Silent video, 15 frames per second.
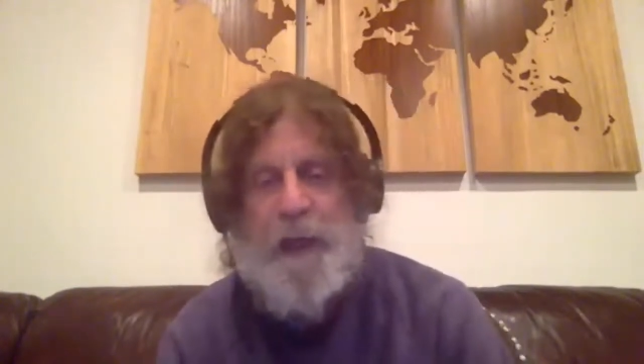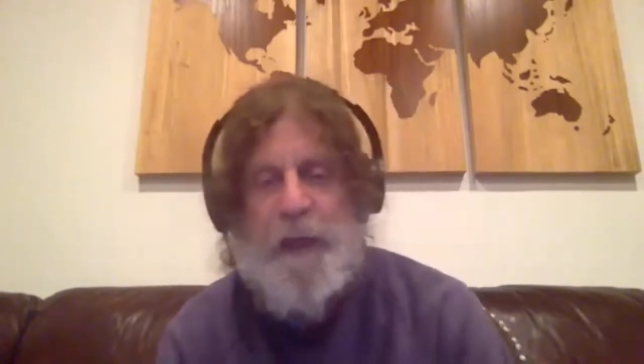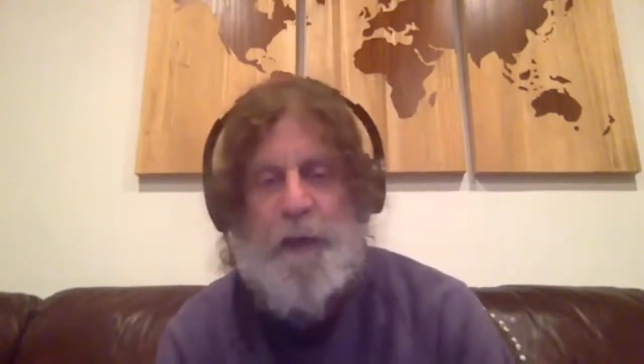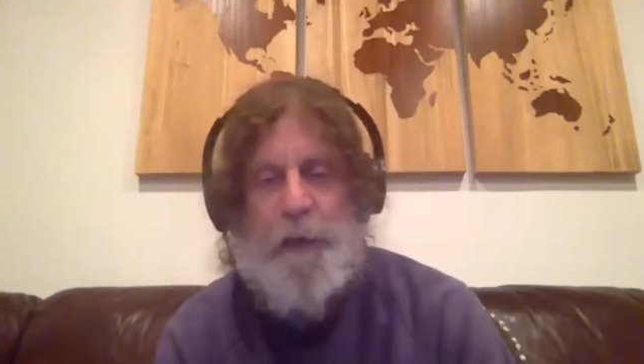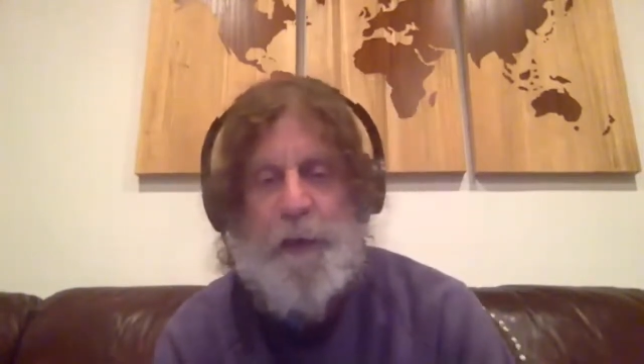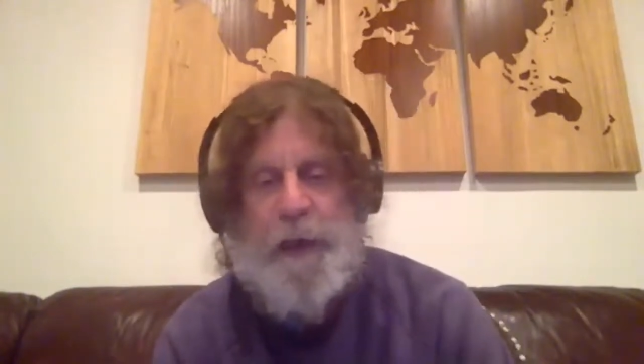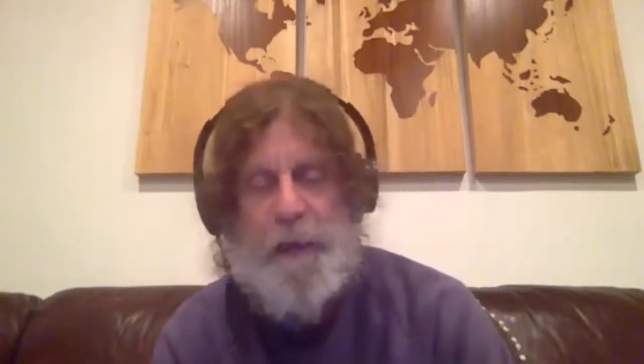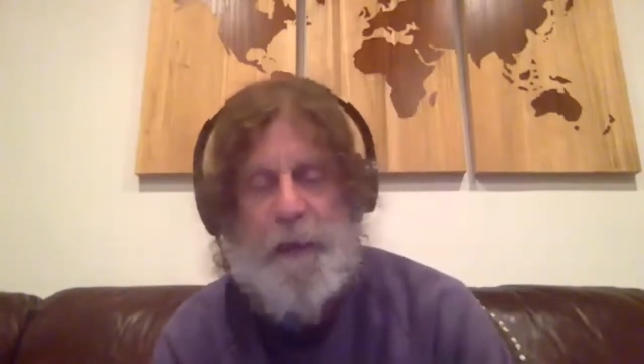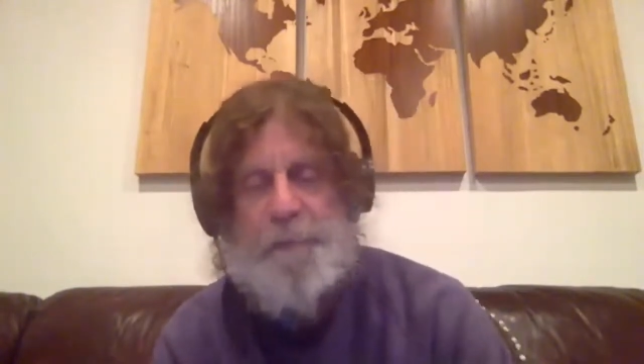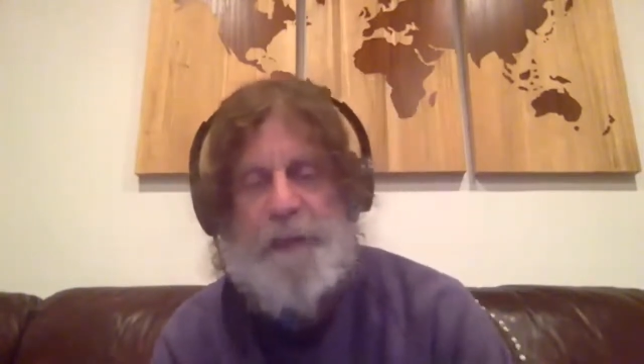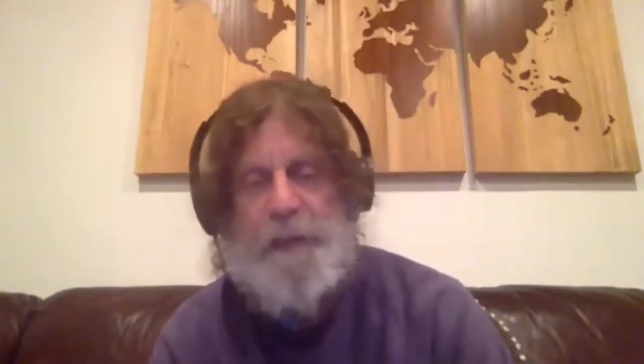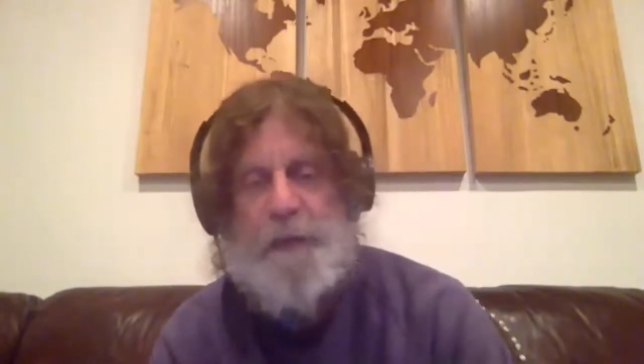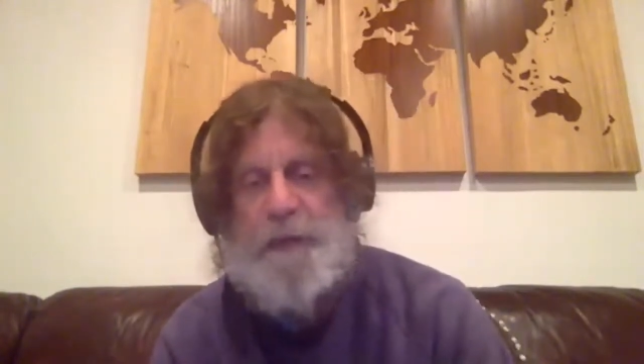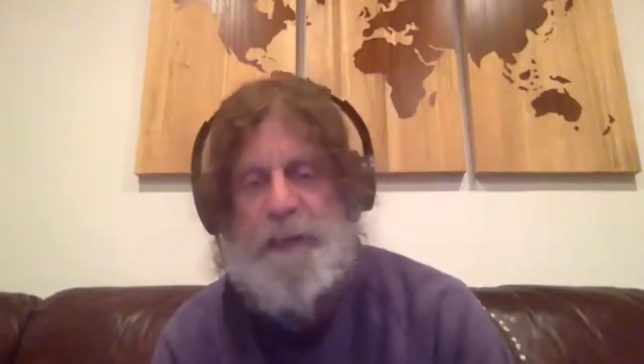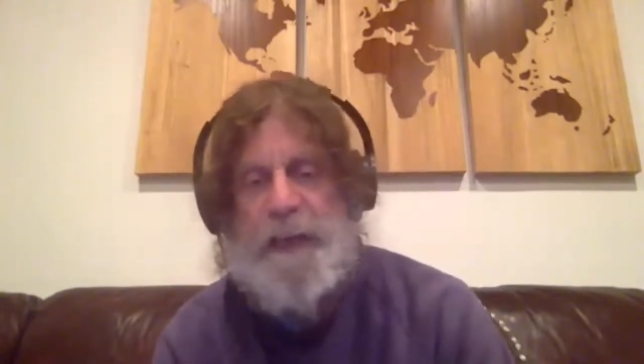You can't be
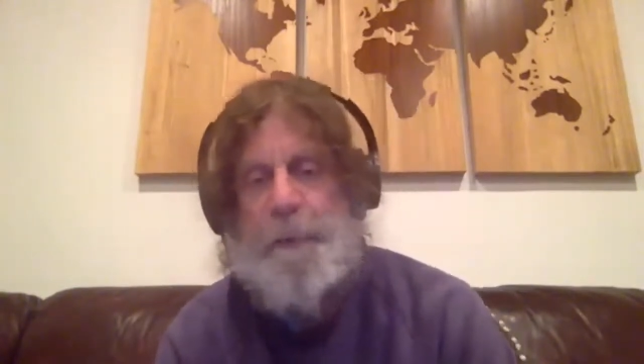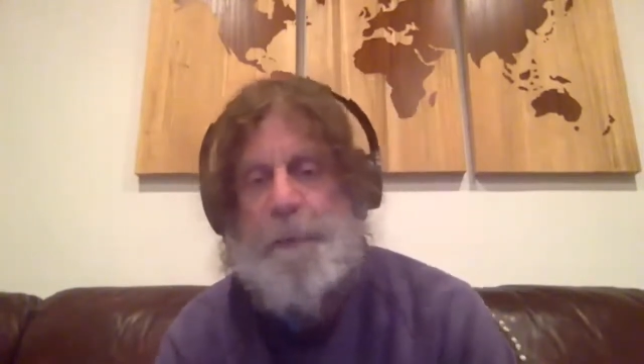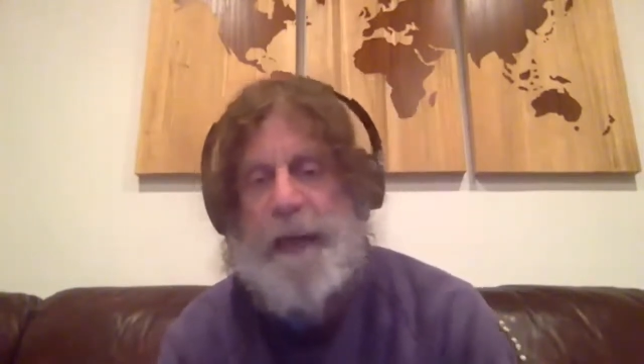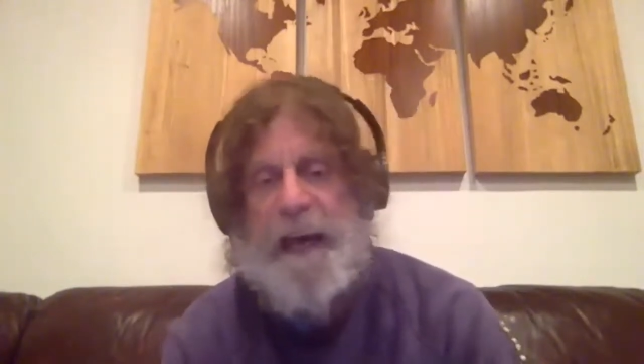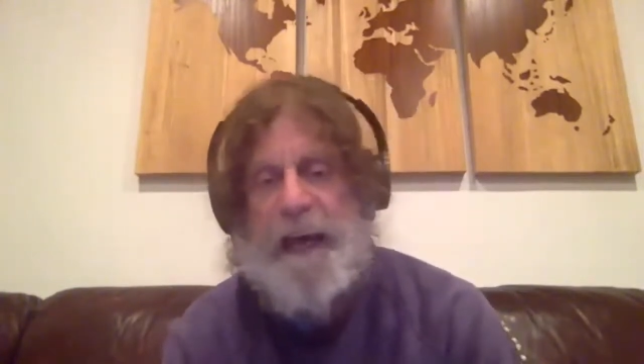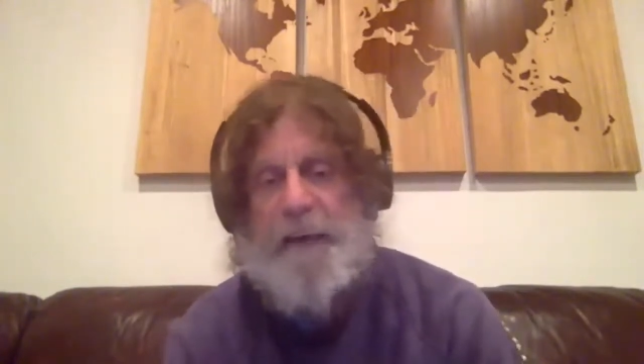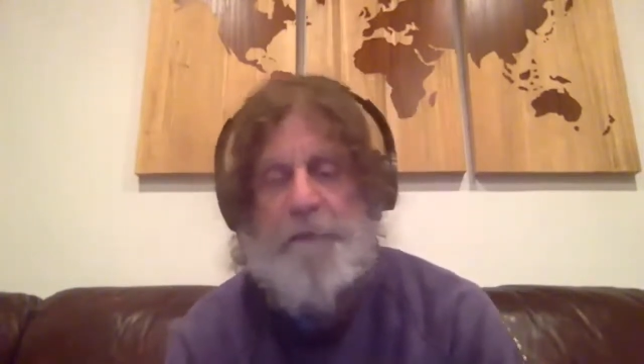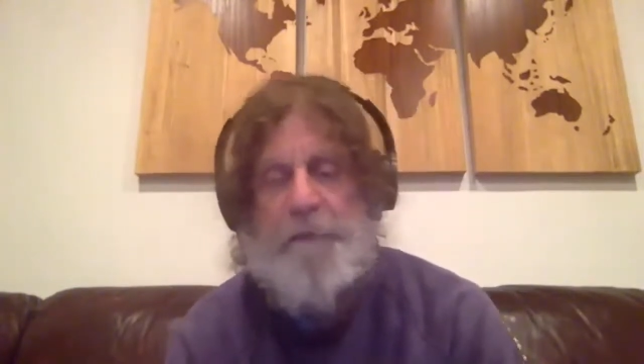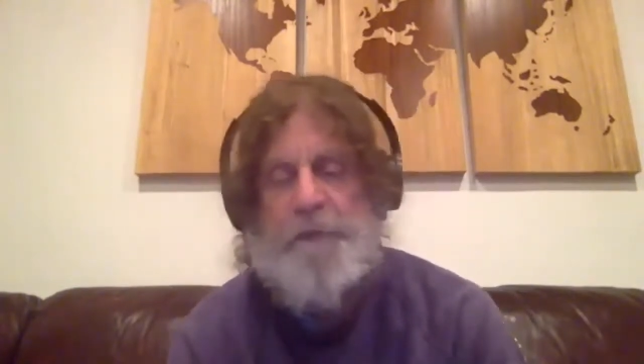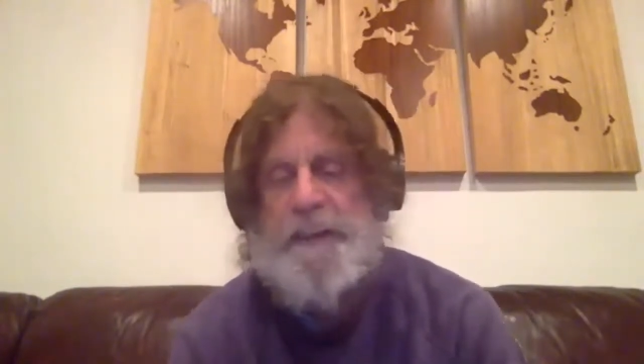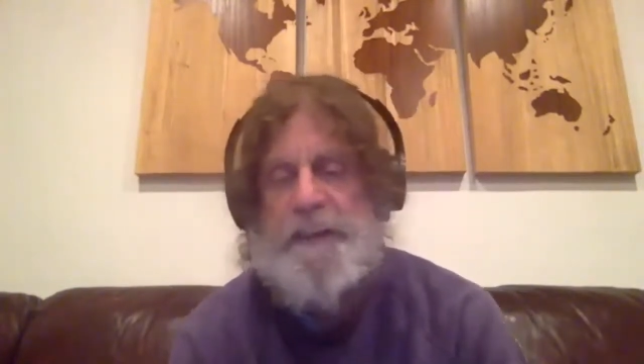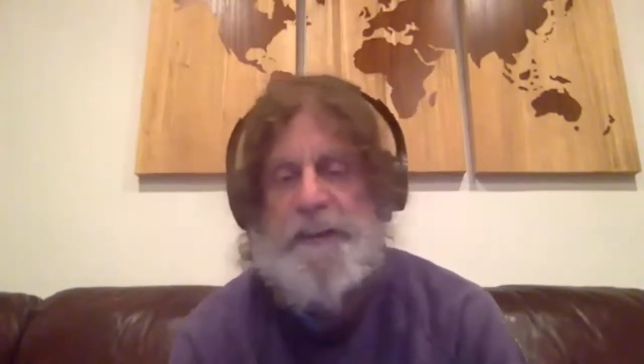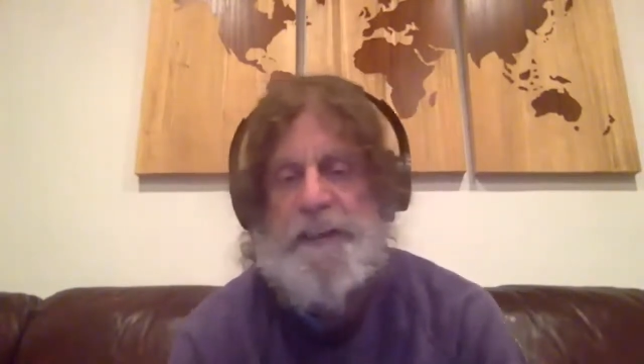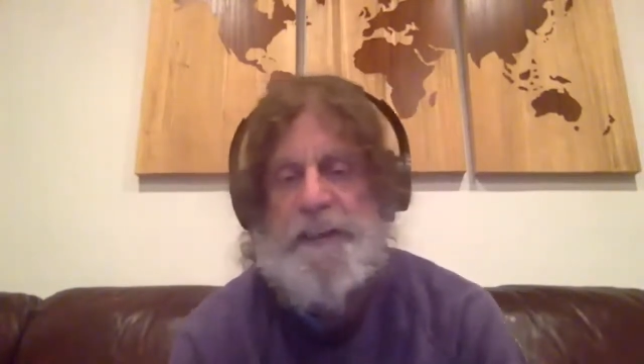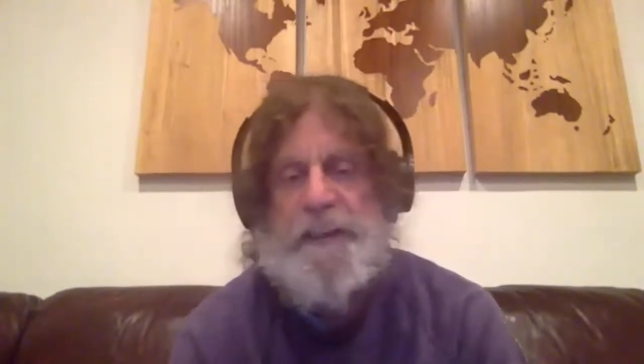using up half of it
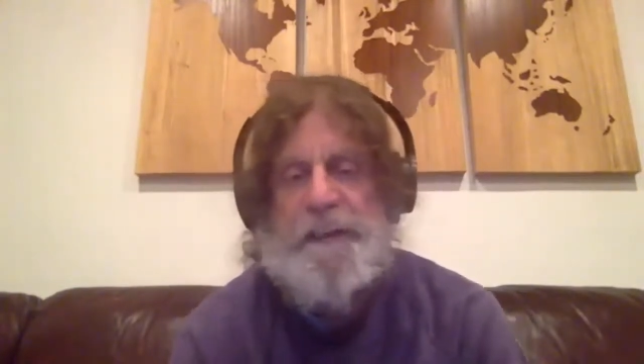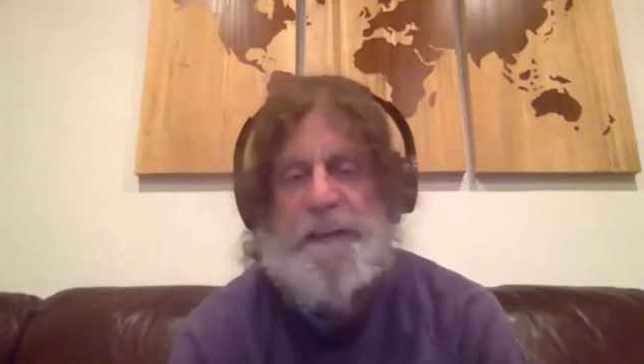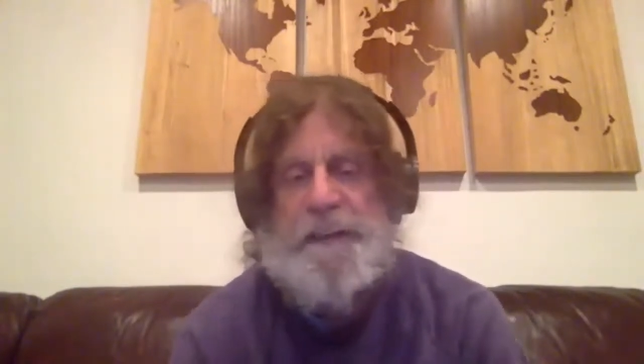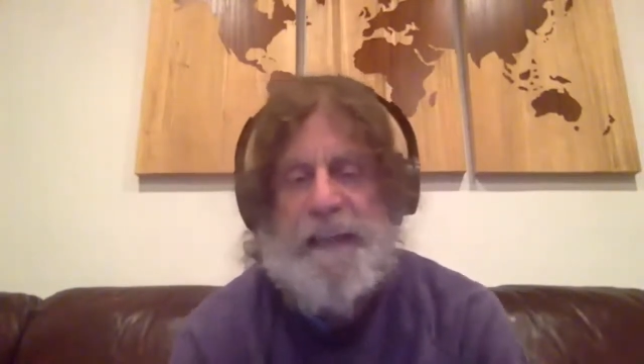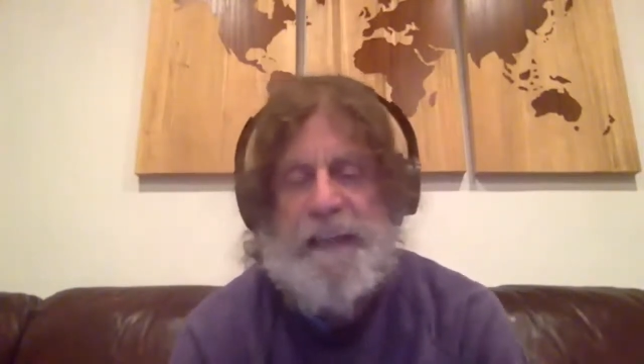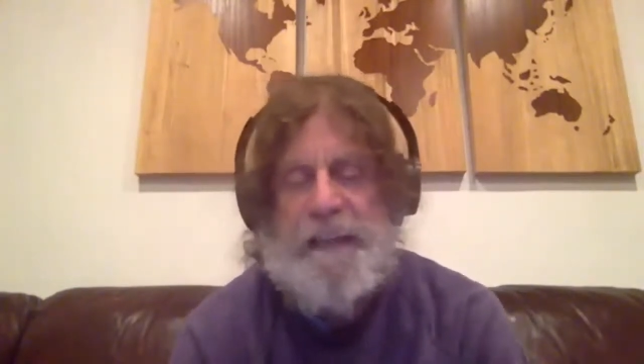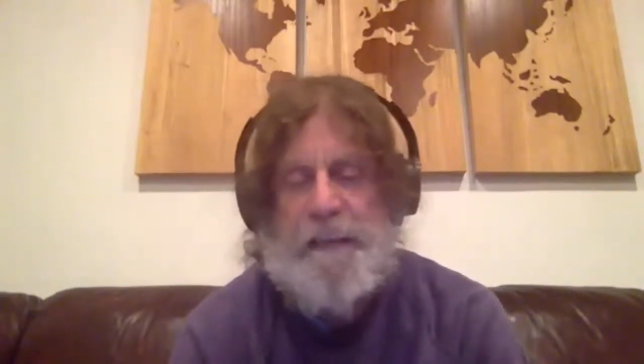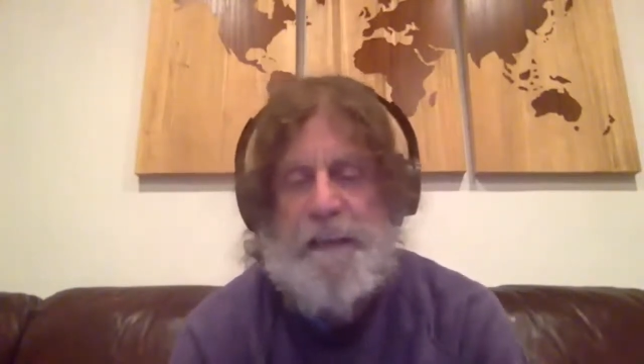just on like